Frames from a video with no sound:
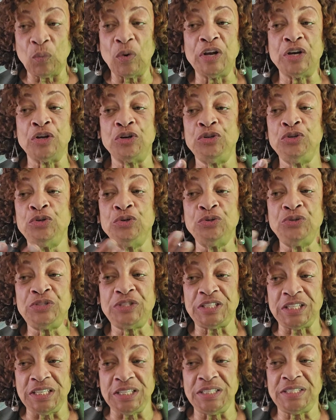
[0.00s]
a new
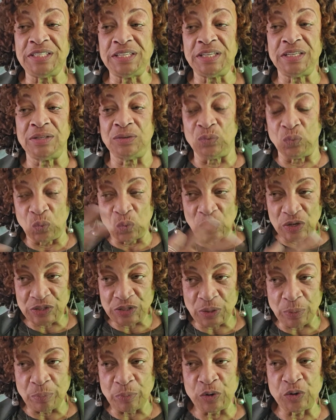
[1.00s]
season
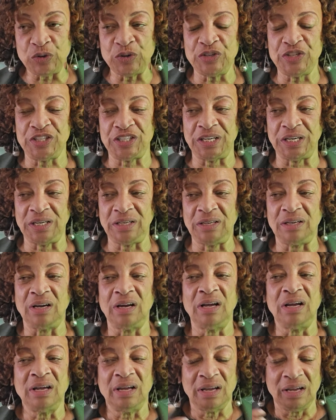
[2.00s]
was emerging.
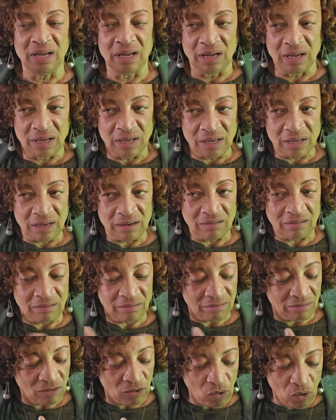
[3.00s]

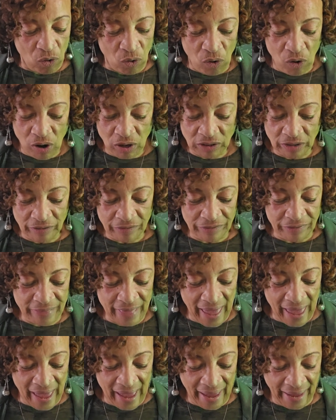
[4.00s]
All of
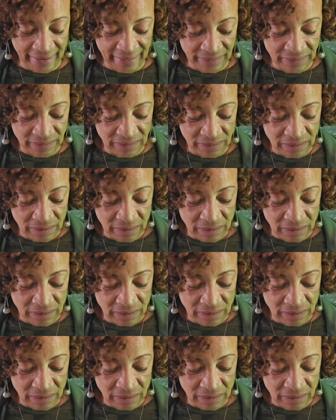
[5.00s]
that